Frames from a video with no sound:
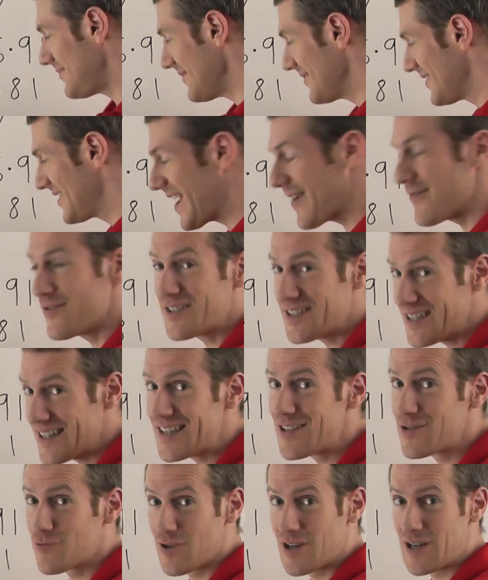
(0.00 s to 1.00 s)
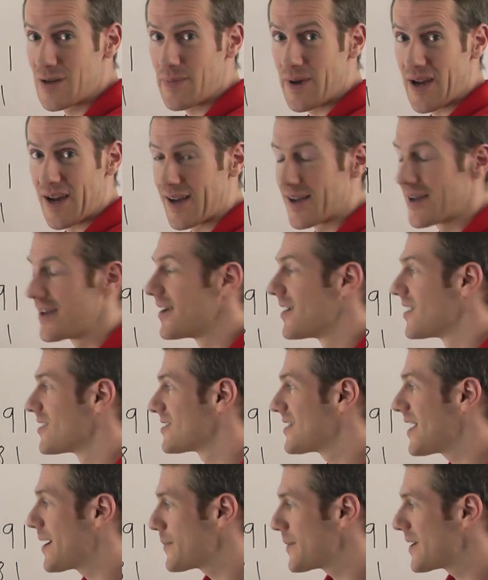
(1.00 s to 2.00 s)
17 is really big.
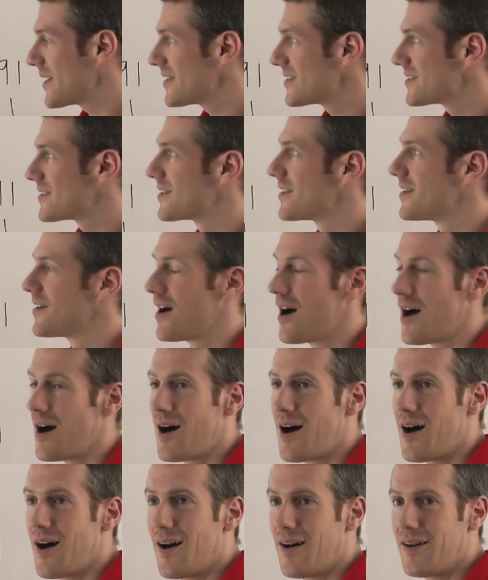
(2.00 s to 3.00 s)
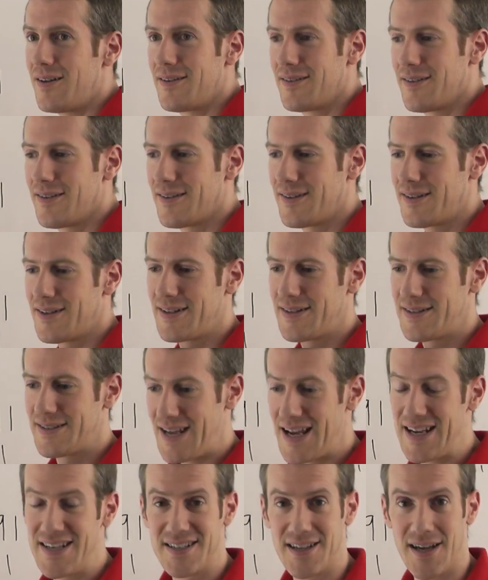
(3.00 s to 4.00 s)
So that means our
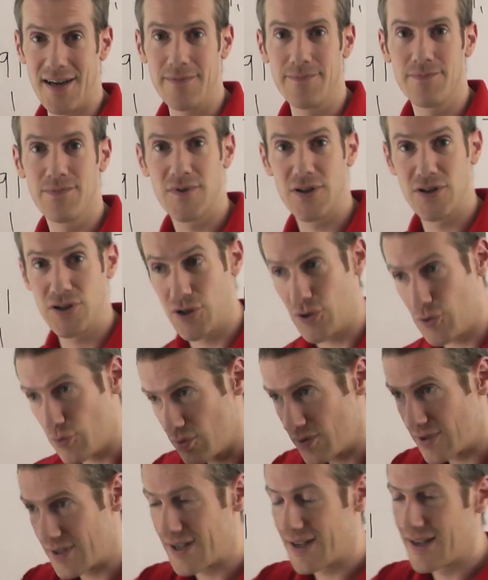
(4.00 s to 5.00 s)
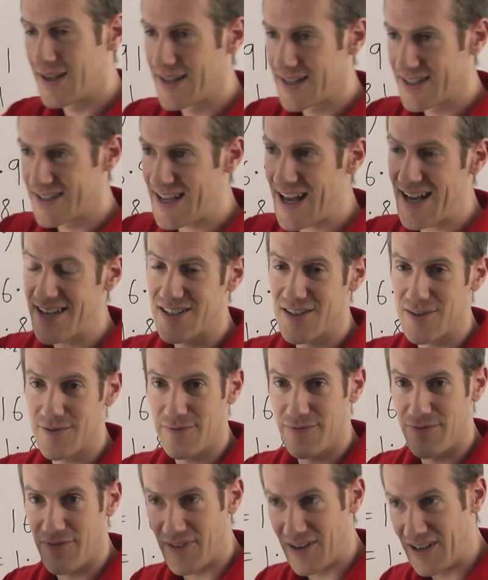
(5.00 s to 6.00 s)
data, the two sets
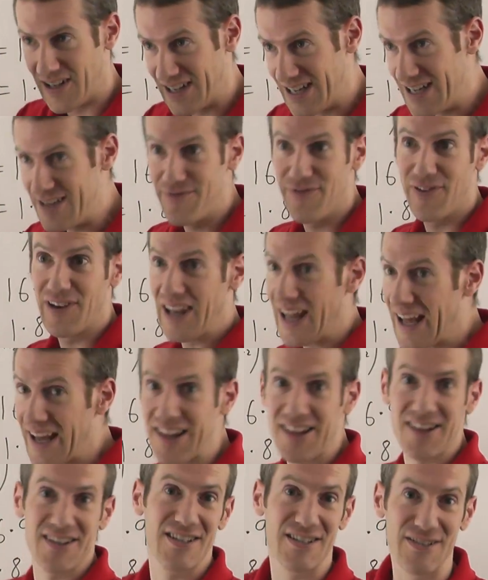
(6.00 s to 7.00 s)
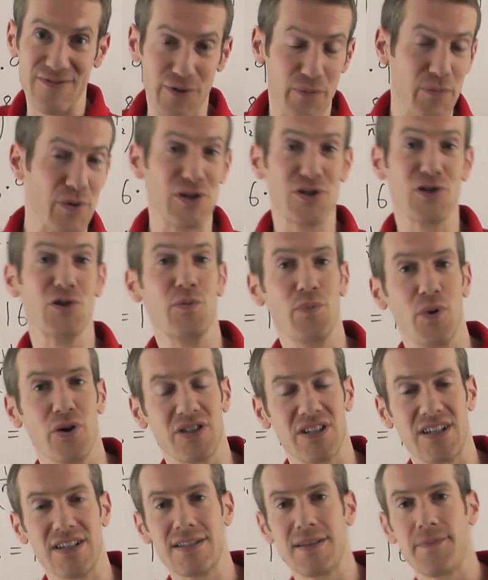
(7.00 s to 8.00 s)
of leaf lengths from your two
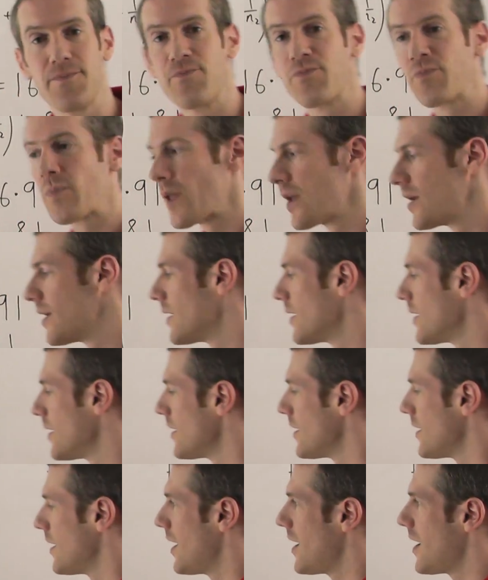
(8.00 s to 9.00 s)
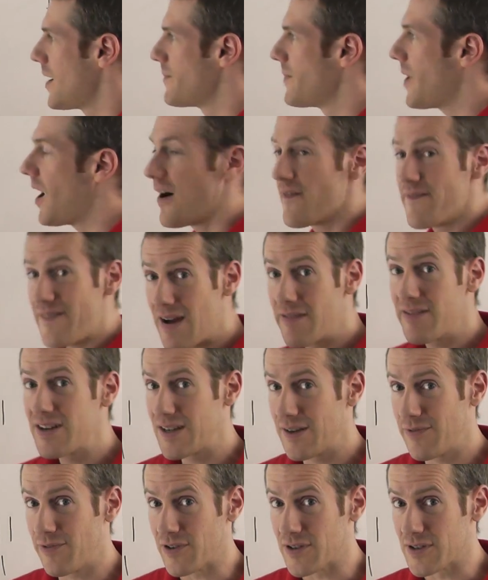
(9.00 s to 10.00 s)
bushes, are very
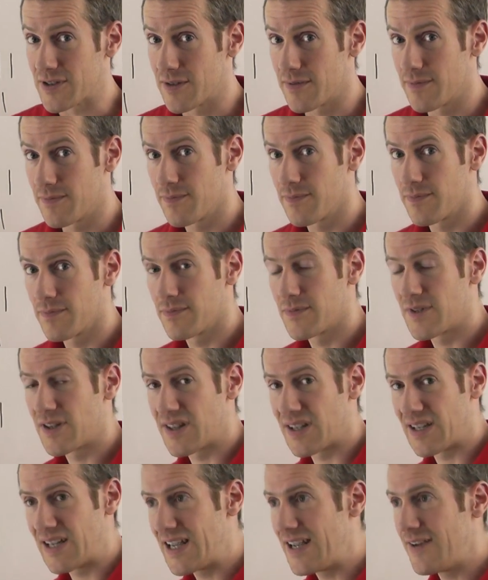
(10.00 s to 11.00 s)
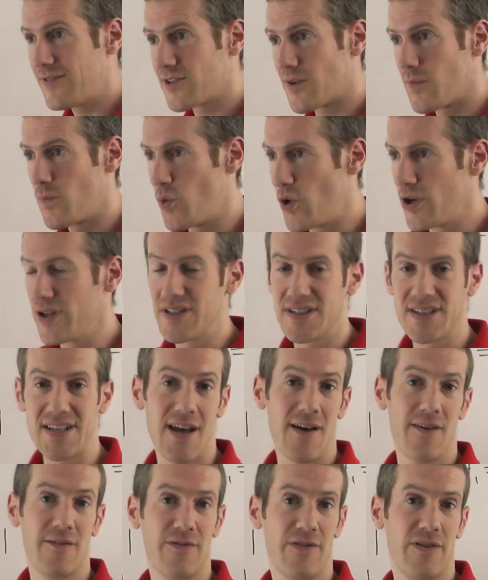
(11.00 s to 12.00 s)
different. The leaves on one
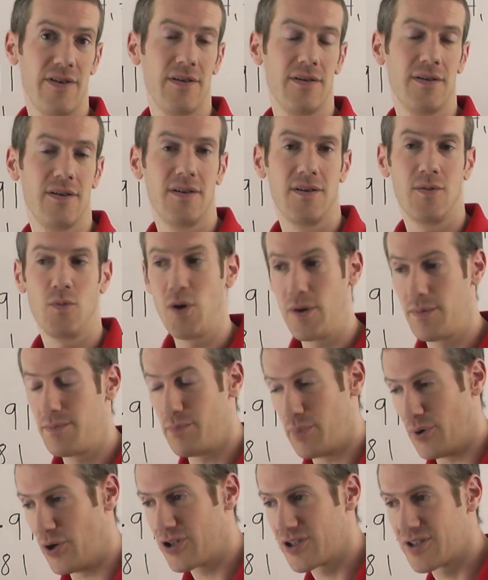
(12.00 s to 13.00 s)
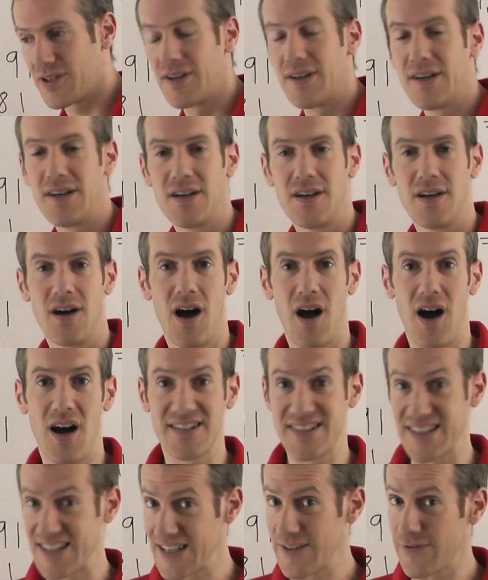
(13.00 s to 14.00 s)
bush are
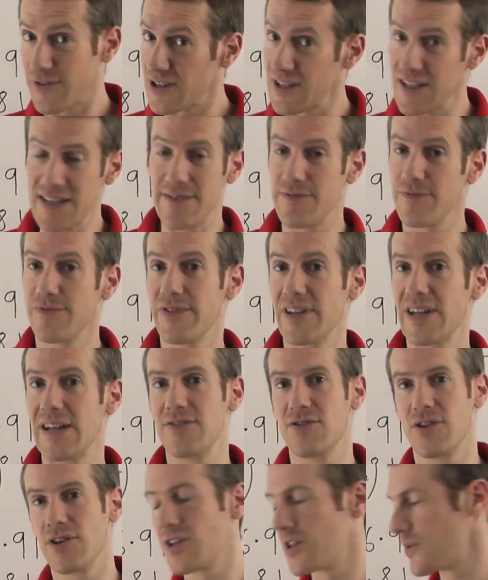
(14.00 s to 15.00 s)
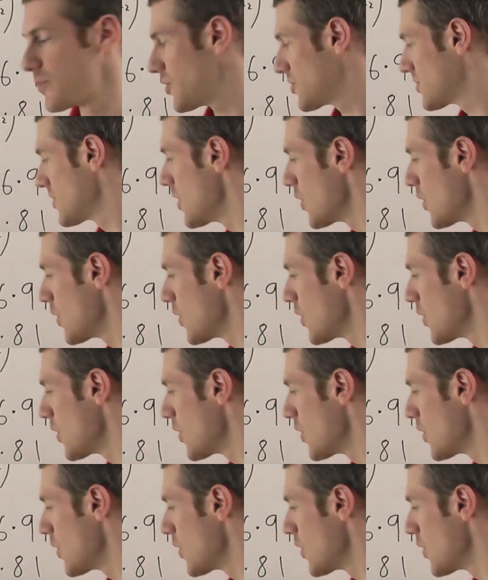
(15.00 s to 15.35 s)
significantly different from the leaves on the other bush.